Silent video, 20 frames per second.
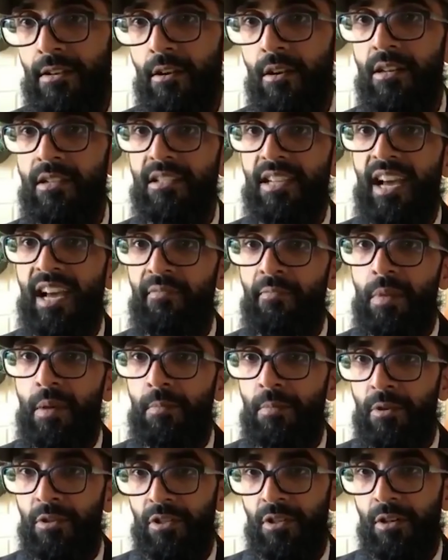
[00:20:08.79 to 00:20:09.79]
our staff
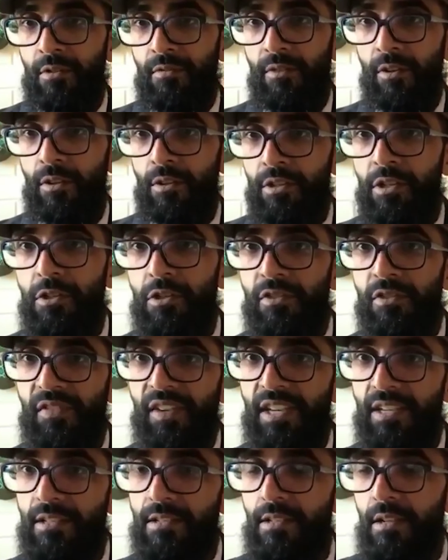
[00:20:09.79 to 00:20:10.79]
members and our volunteers
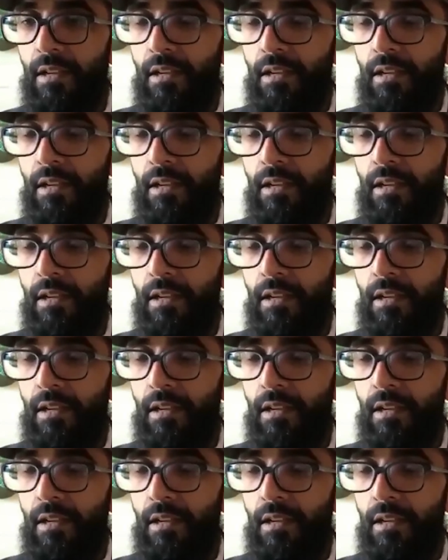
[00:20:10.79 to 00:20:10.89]
face.